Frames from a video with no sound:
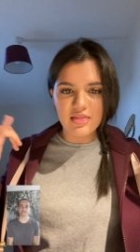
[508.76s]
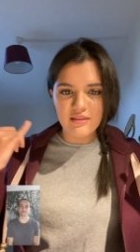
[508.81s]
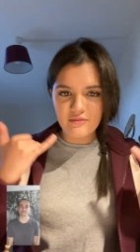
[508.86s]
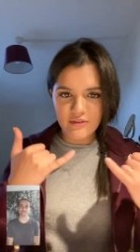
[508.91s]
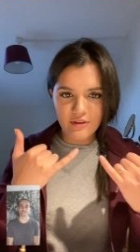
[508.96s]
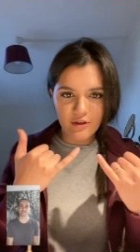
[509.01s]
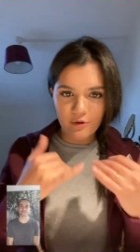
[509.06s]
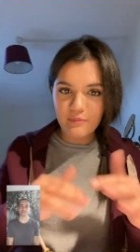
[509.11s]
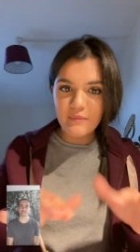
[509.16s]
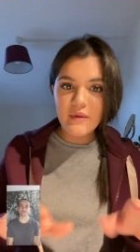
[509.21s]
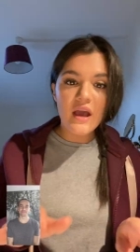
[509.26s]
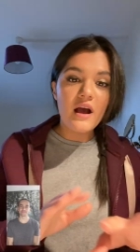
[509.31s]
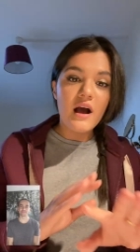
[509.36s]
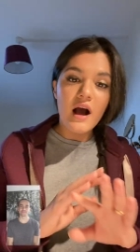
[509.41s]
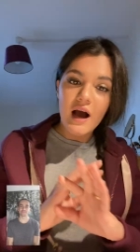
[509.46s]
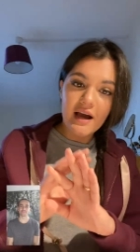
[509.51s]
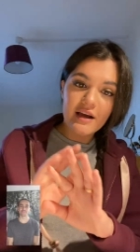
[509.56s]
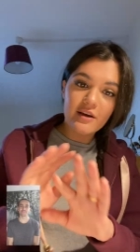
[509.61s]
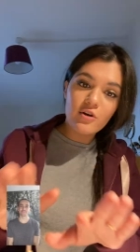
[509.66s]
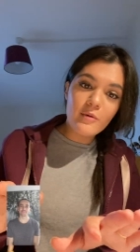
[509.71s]
No,
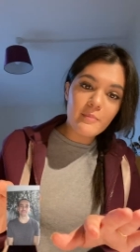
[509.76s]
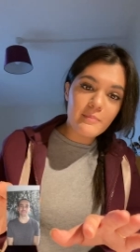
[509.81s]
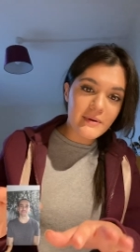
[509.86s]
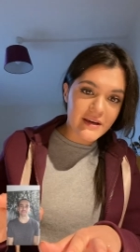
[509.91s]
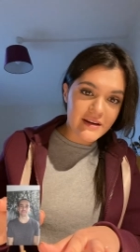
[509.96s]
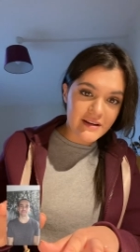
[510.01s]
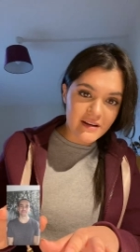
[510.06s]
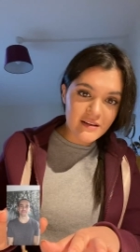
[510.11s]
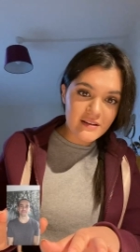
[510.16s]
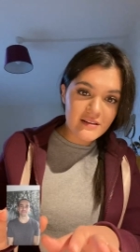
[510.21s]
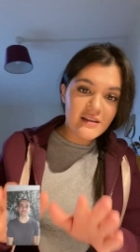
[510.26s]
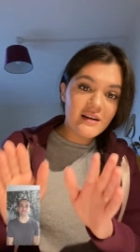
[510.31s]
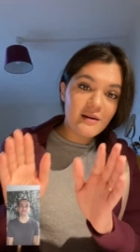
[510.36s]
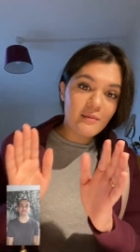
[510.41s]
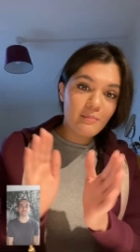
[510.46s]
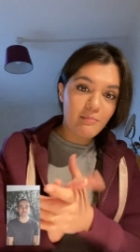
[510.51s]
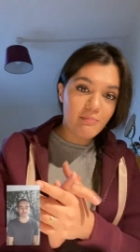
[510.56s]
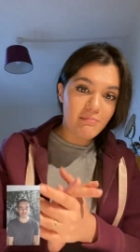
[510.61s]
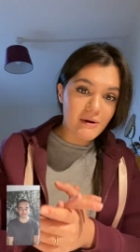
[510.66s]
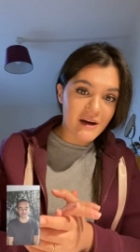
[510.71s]
I got better,
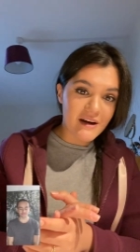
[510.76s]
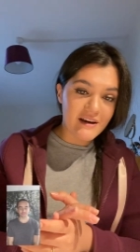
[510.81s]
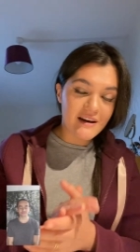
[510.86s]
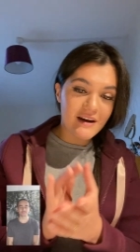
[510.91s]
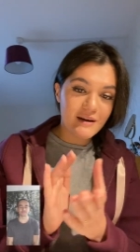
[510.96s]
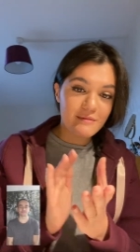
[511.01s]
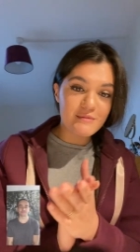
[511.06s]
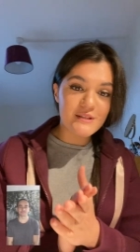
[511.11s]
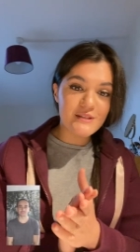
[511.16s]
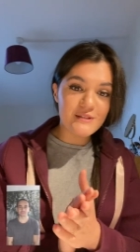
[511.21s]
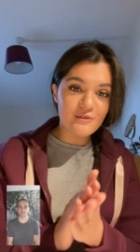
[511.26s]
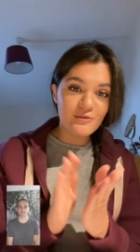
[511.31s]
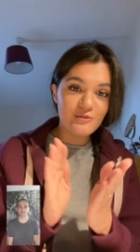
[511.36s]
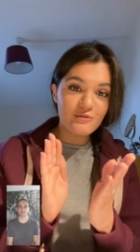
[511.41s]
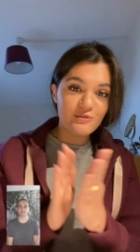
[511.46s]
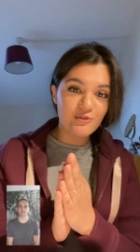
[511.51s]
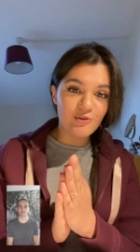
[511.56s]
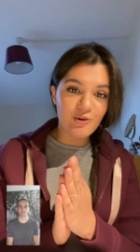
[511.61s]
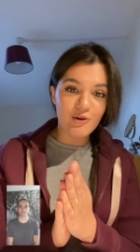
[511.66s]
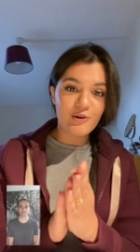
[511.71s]
but I'm still
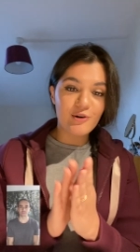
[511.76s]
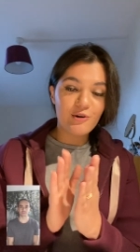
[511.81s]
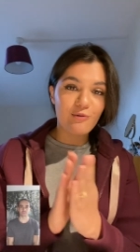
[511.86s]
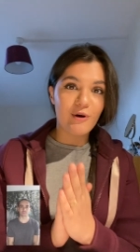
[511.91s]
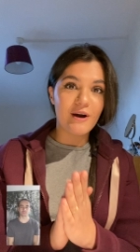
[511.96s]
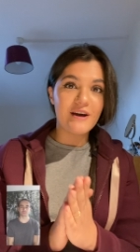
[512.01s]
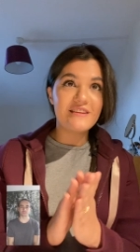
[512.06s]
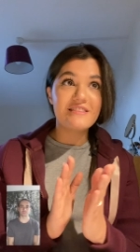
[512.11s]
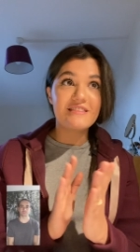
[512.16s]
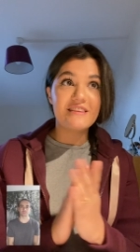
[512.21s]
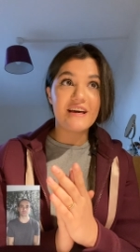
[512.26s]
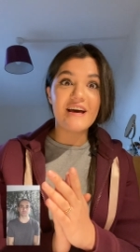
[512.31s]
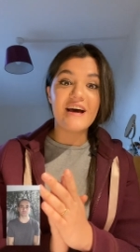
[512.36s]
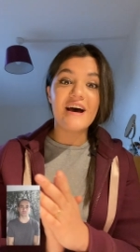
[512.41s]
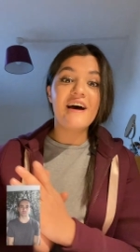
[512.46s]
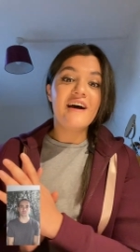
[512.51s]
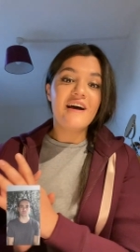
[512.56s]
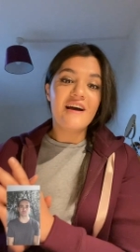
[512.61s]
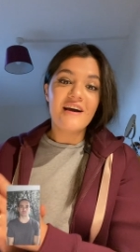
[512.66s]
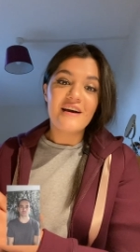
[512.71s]
not quite there.
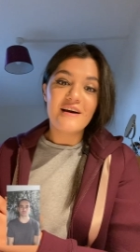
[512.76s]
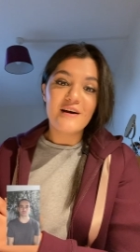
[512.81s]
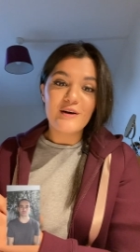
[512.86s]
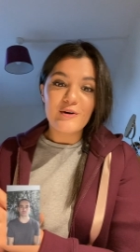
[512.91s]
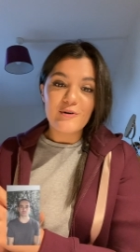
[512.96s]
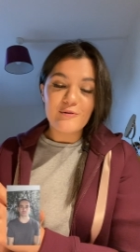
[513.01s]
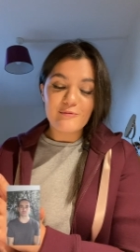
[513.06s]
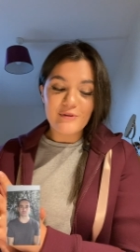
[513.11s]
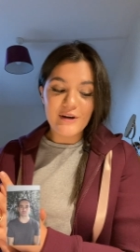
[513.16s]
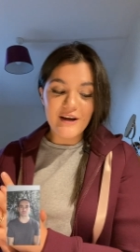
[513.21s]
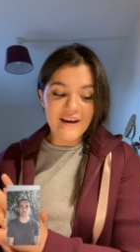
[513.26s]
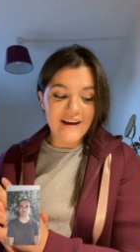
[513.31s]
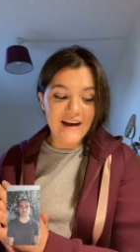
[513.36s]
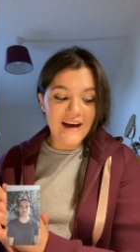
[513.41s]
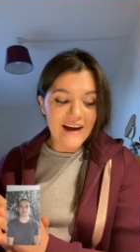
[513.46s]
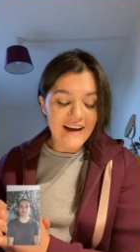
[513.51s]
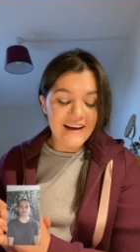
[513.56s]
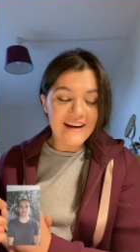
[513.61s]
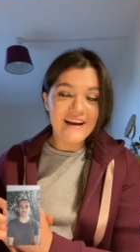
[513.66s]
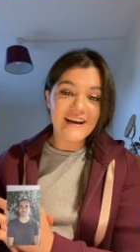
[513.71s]

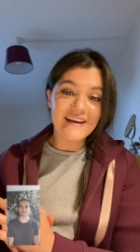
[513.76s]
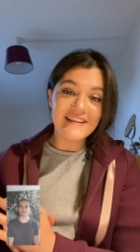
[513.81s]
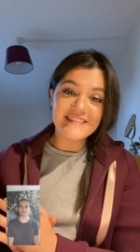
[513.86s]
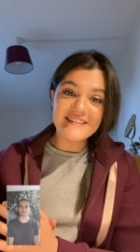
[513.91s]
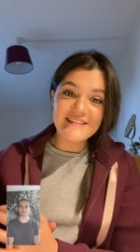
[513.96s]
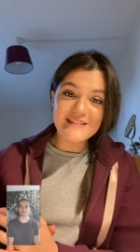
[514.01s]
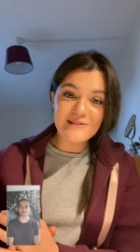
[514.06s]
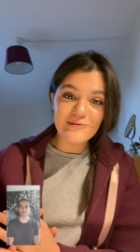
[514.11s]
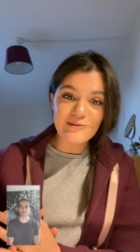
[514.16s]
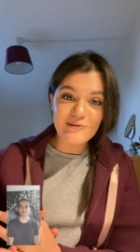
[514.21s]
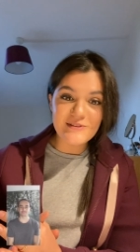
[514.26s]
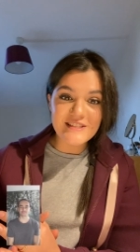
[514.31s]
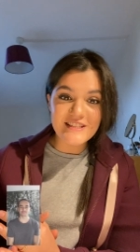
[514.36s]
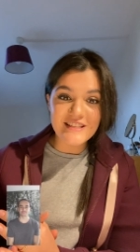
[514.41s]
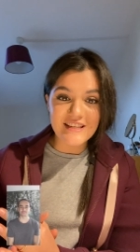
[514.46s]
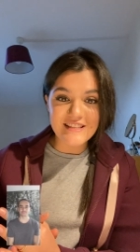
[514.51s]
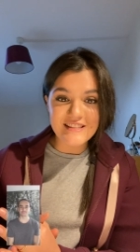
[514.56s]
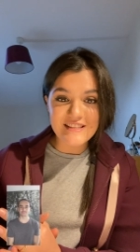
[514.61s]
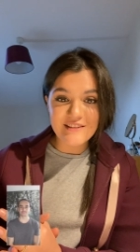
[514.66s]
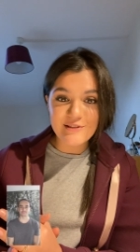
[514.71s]
And this
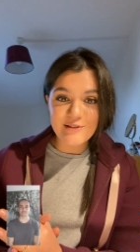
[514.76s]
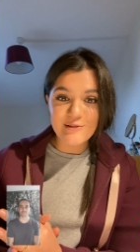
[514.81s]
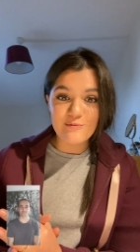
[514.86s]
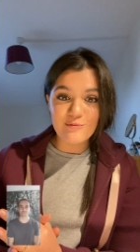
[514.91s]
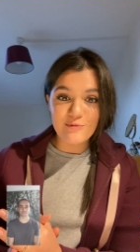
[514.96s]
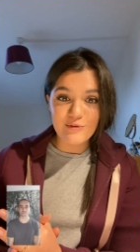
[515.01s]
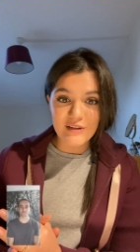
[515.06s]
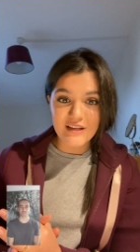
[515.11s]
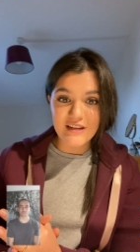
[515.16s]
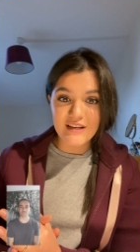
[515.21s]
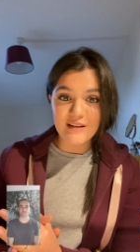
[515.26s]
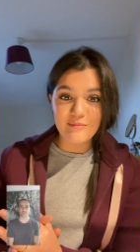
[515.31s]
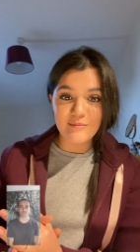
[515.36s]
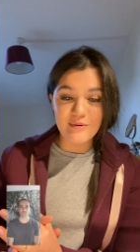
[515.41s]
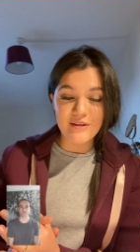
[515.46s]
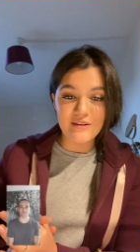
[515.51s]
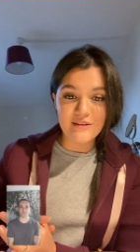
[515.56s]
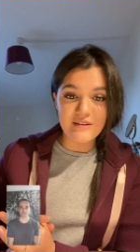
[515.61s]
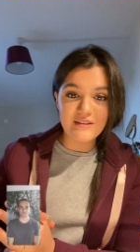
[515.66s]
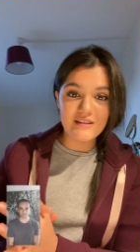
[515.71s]
quarantine has actually really
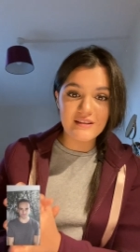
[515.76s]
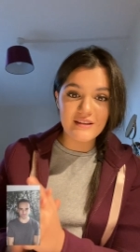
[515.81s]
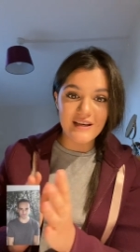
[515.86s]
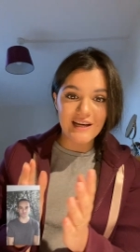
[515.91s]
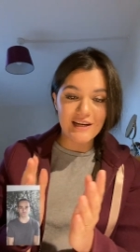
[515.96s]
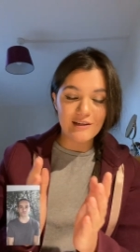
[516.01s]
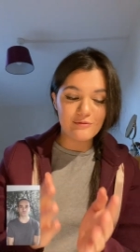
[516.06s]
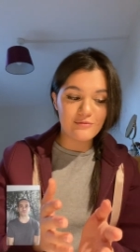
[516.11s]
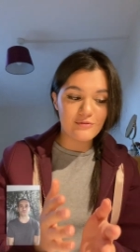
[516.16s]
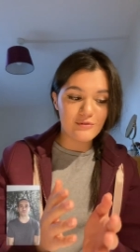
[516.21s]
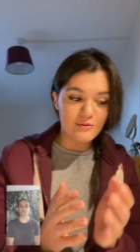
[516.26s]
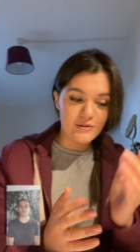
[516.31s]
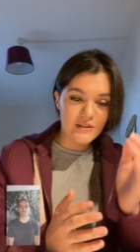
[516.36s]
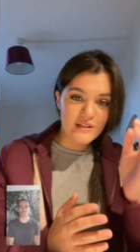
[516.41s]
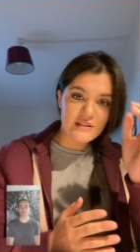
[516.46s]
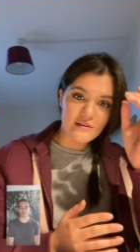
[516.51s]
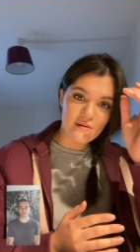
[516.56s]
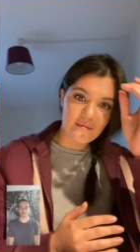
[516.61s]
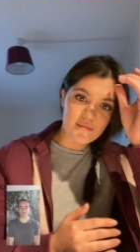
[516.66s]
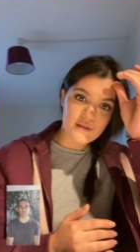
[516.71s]
been helpful in
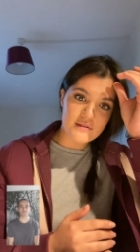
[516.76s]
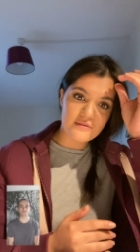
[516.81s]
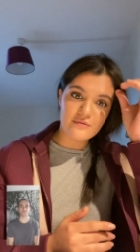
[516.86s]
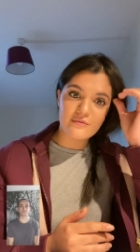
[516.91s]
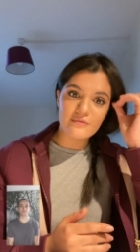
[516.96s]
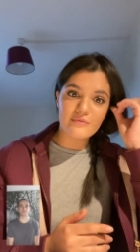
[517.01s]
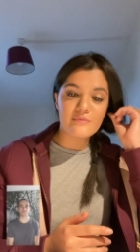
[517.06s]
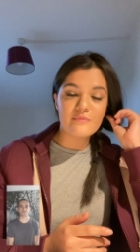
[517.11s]
terms of